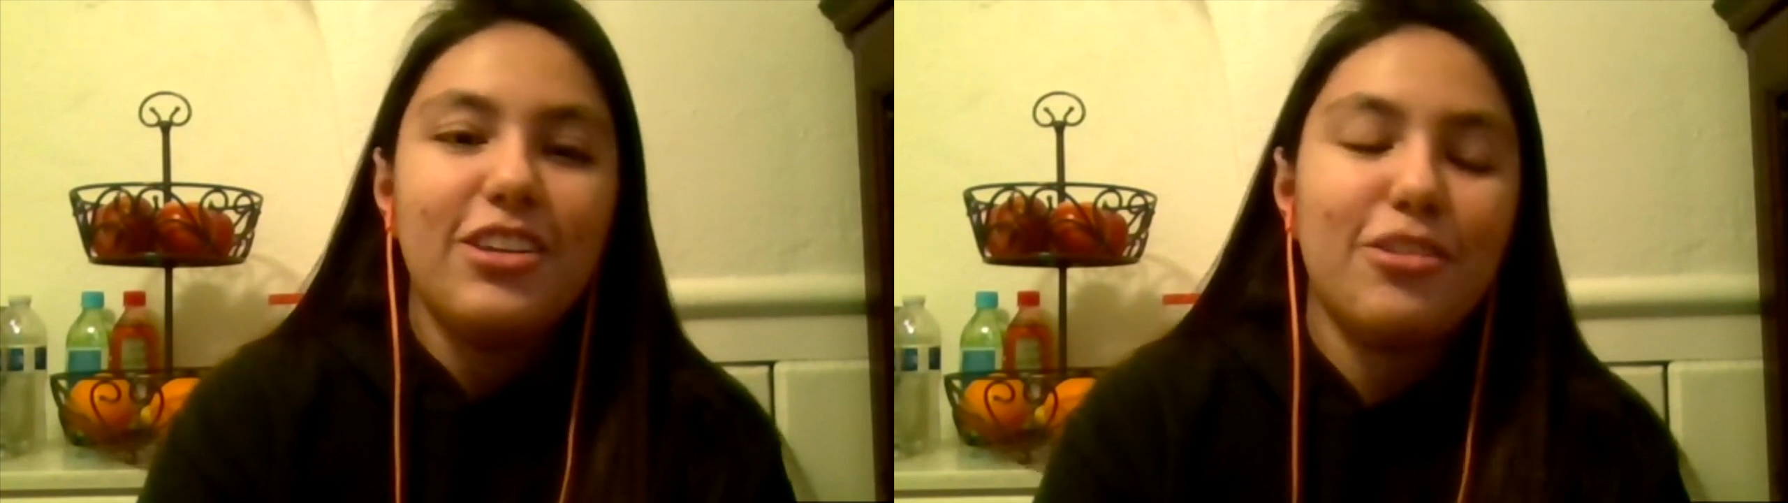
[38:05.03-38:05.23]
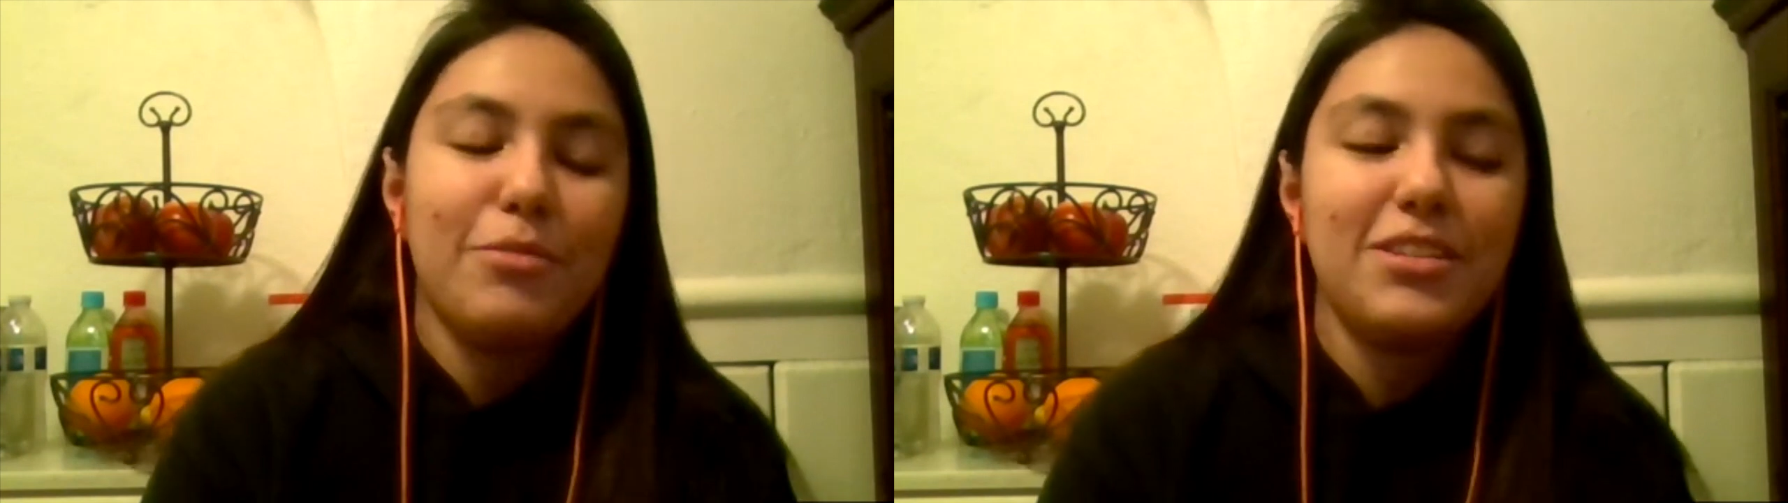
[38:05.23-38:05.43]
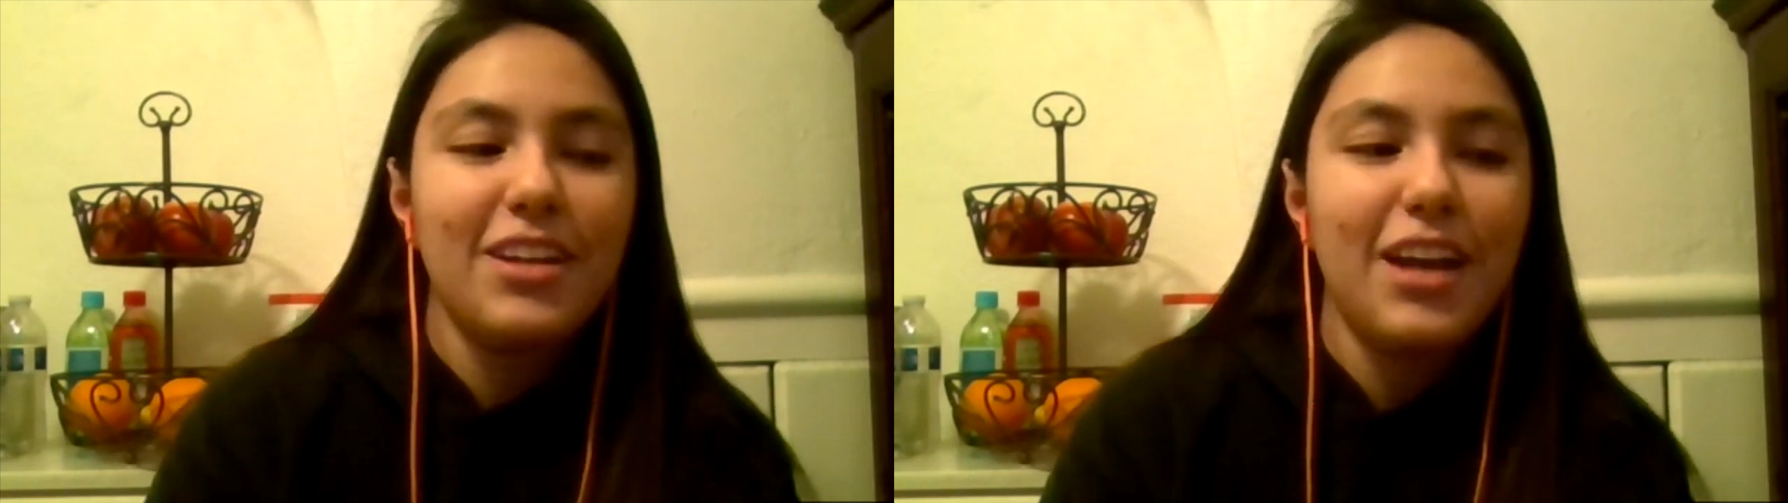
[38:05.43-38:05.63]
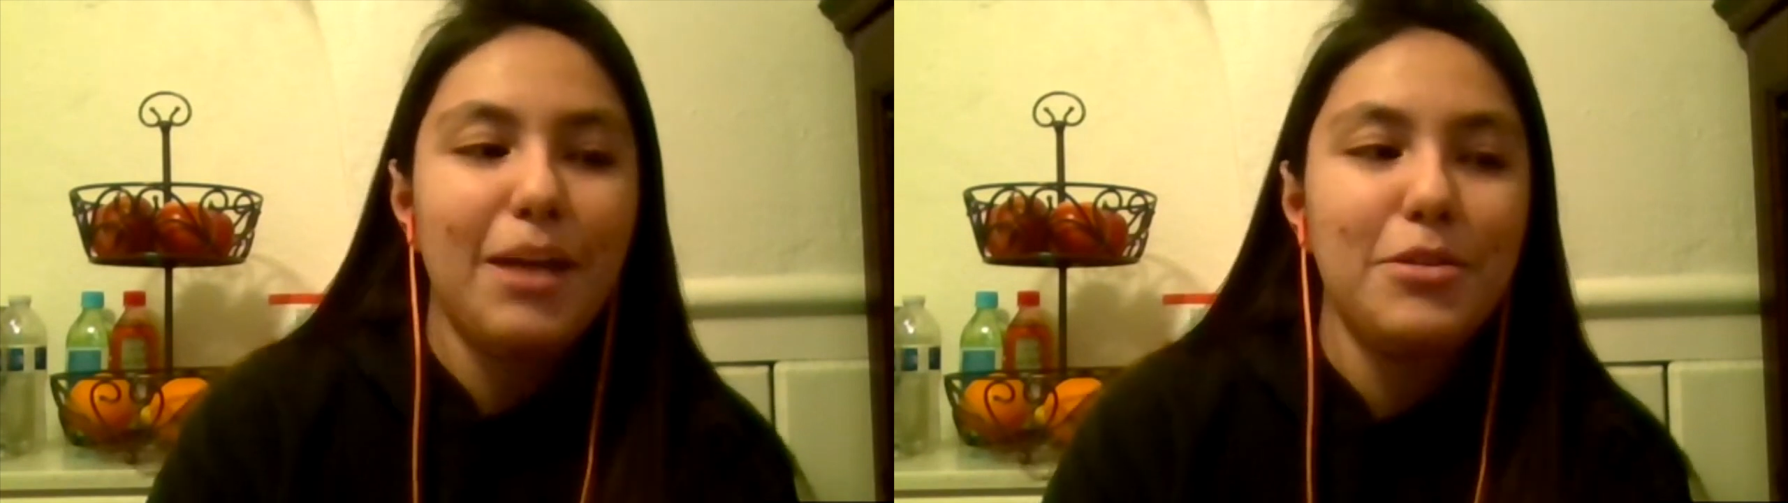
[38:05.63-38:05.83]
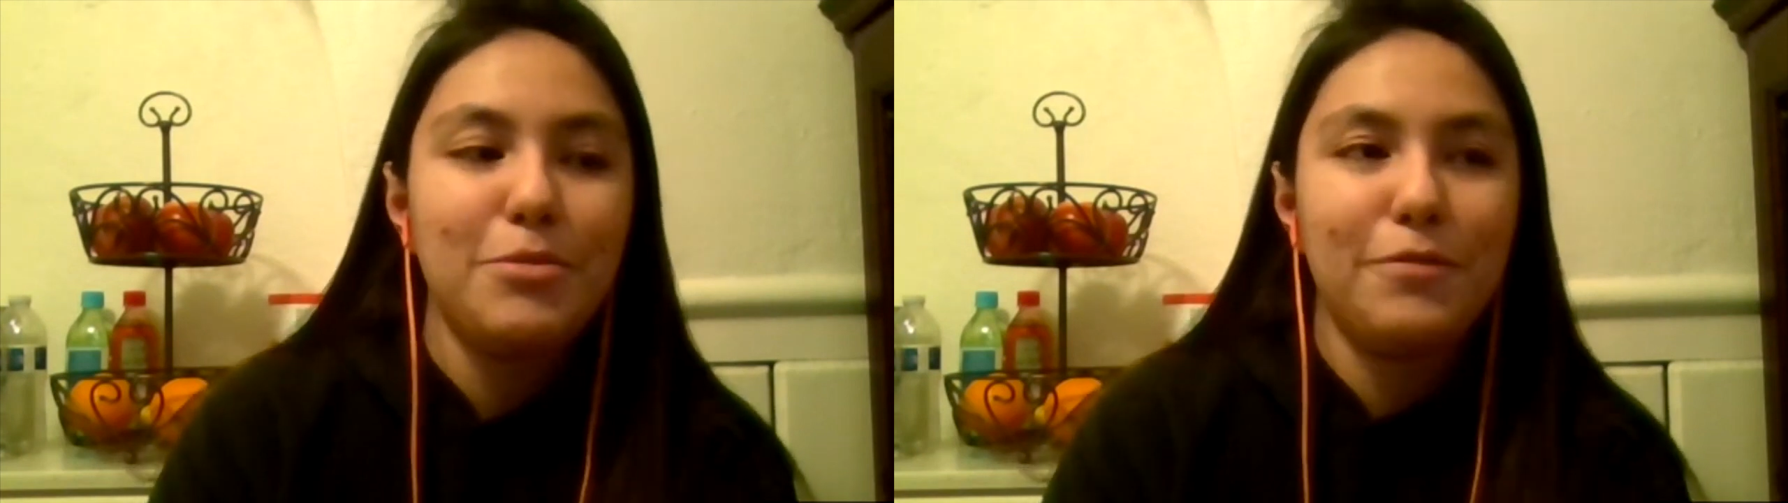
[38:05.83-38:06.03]
my study
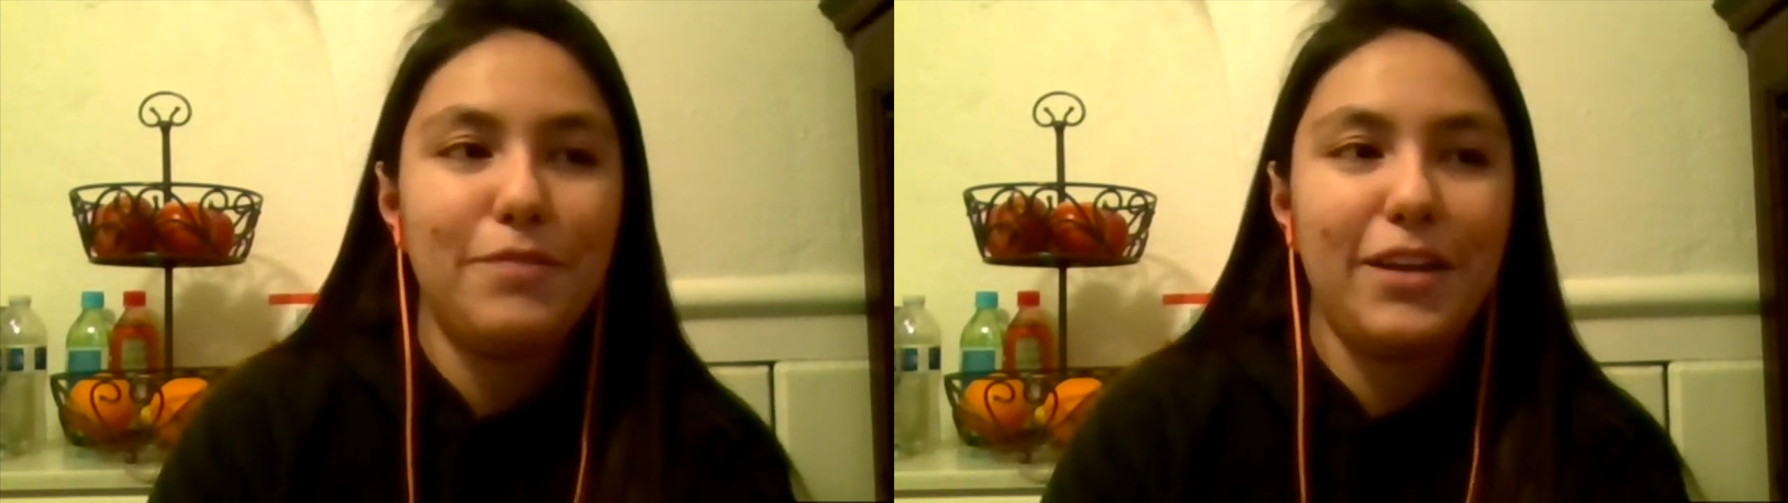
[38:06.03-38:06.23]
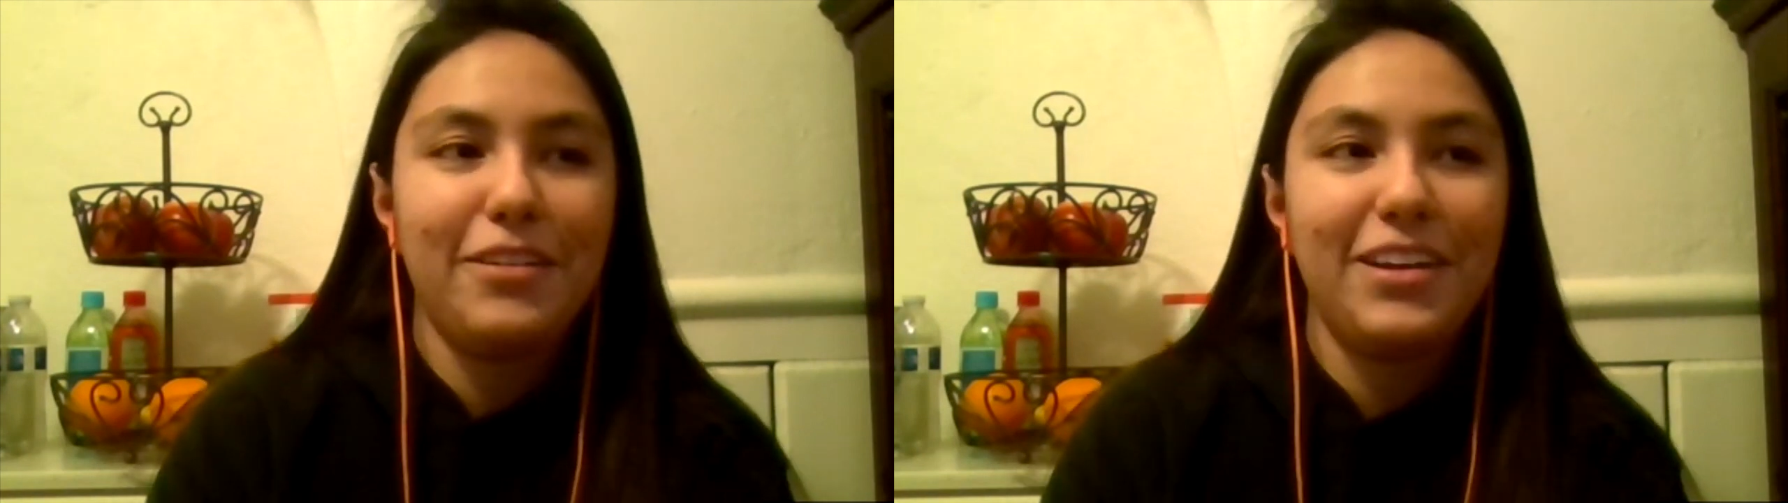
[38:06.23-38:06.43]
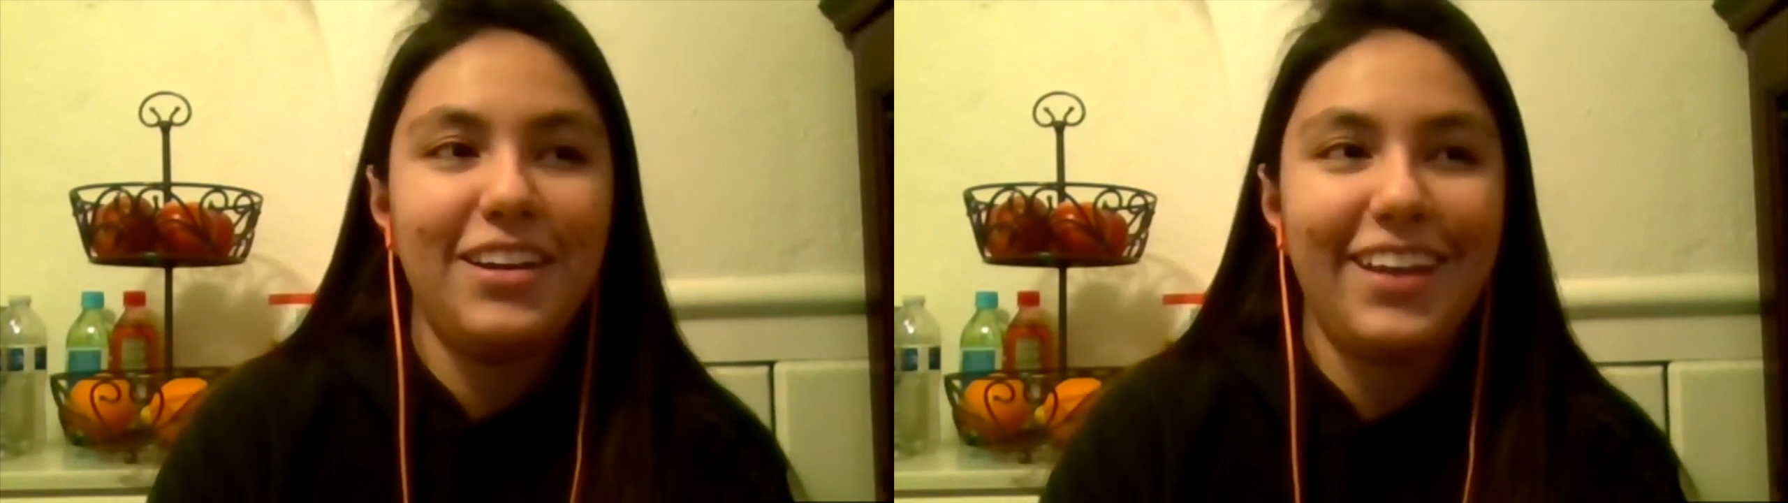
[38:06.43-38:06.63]
habits were very